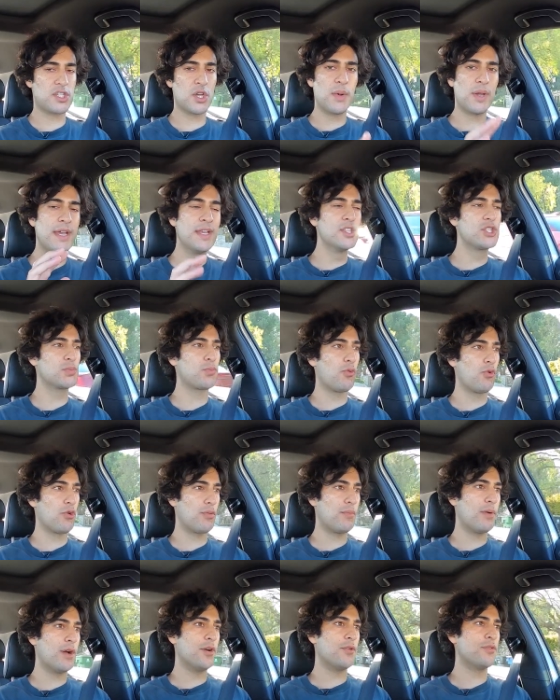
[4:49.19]
So in
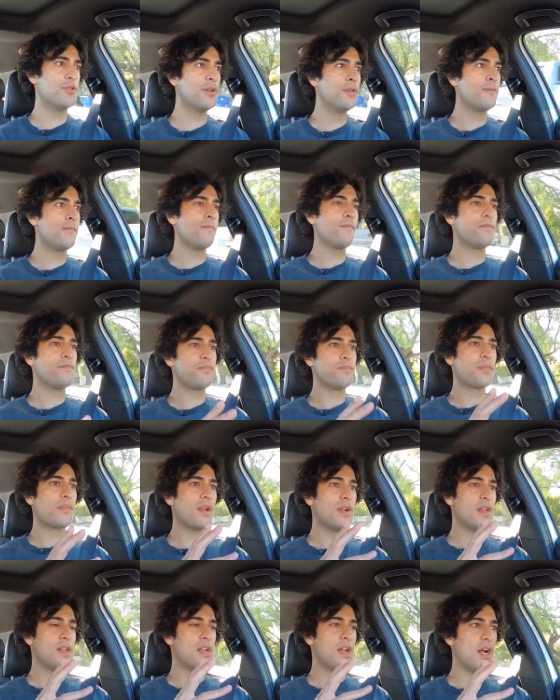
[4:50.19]
sport mode,
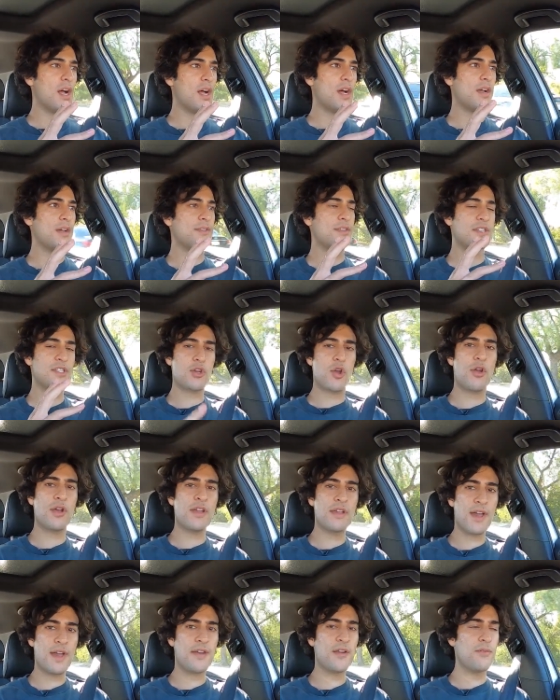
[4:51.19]
this car
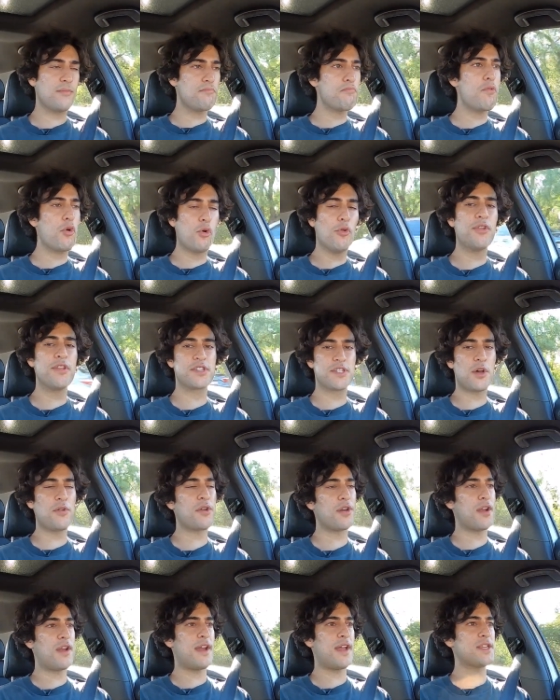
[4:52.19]
can kind of hold its own
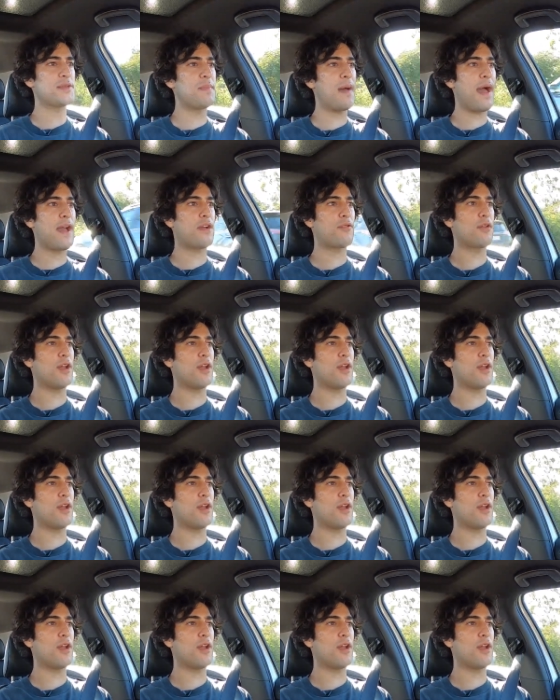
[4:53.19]
on a nice back